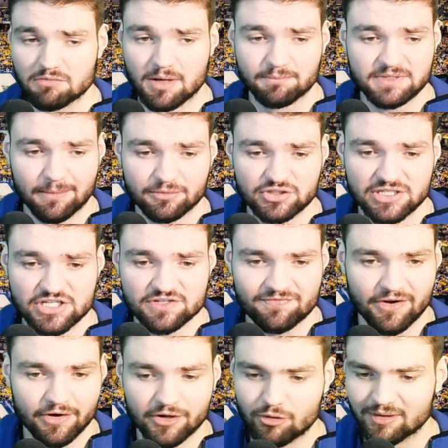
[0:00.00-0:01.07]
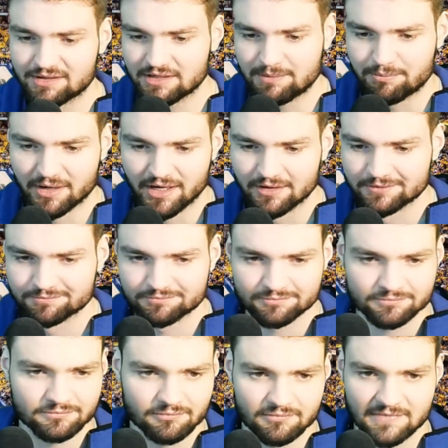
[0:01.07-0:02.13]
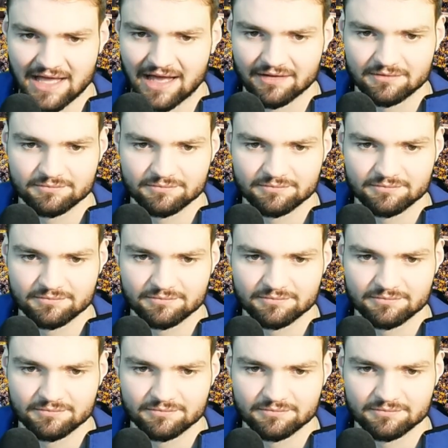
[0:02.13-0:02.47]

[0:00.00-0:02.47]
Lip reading: I'm double digits very quickly, but nah,